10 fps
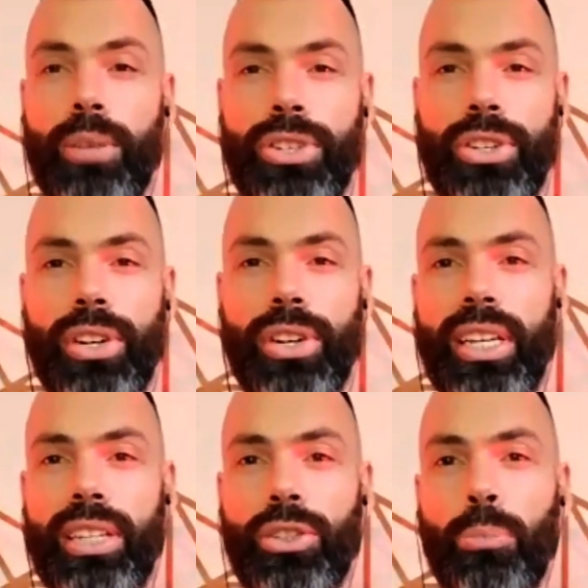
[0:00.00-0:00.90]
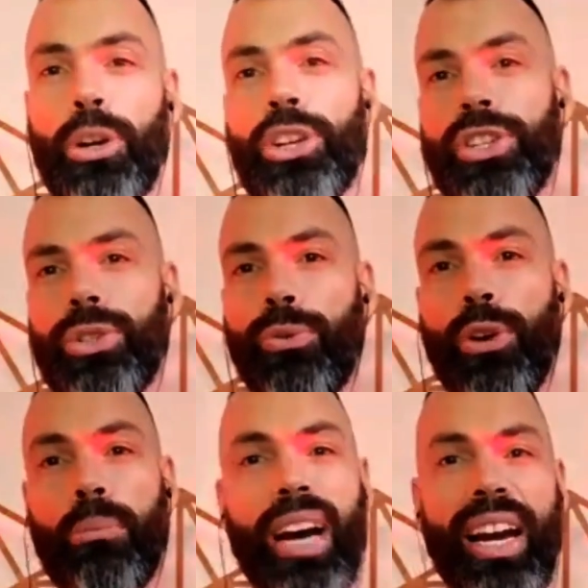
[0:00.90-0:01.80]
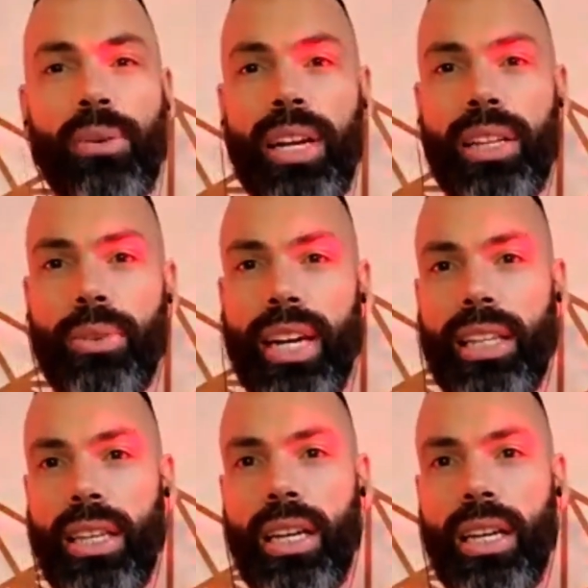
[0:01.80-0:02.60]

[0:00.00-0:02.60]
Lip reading: sure it is. So Persian, so from Iran, right?